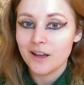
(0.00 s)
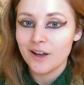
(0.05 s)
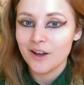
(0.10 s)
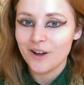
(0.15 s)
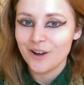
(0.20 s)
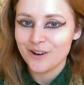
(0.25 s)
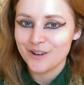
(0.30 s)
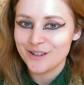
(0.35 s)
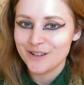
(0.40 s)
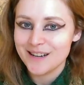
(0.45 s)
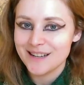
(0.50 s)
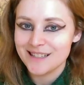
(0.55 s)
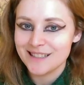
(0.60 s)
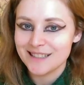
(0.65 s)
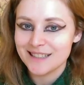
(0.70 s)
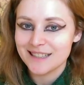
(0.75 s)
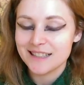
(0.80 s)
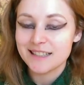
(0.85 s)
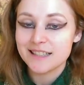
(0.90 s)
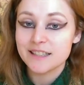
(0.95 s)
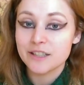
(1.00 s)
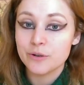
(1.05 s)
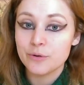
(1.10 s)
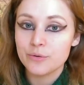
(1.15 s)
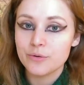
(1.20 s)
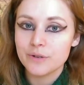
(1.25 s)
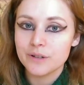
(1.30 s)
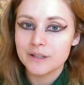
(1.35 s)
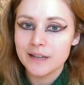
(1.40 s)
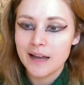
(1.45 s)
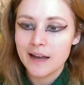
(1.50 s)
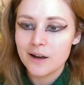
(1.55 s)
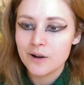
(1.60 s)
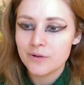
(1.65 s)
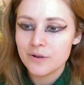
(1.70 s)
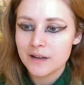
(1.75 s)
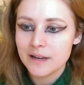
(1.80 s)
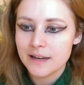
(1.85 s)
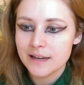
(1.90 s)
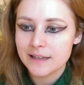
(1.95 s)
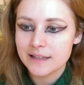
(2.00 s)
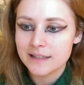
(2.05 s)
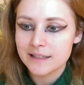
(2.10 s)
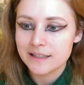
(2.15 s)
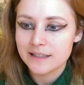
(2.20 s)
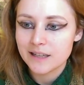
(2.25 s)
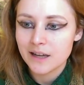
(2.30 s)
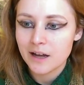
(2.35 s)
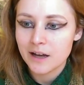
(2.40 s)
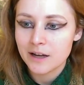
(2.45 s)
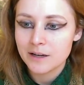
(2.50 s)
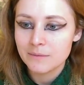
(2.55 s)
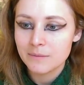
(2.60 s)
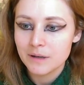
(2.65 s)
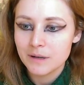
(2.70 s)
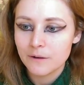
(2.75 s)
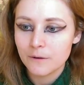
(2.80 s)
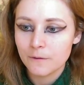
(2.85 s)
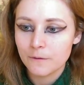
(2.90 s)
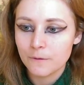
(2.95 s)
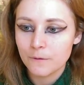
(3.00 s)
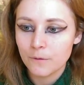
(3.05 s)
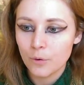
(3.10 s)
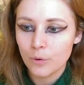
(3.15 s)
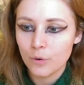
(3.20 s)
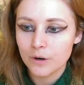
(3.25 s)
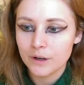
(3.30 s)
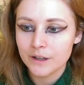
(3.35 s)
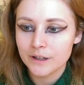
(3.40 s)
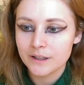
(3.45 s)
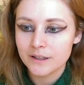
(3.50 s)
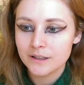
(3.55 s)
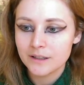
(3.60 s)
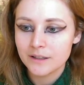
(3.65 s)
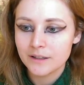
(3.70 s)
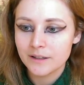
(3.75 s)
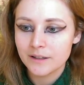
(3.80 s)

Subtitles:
All right, so now it is time for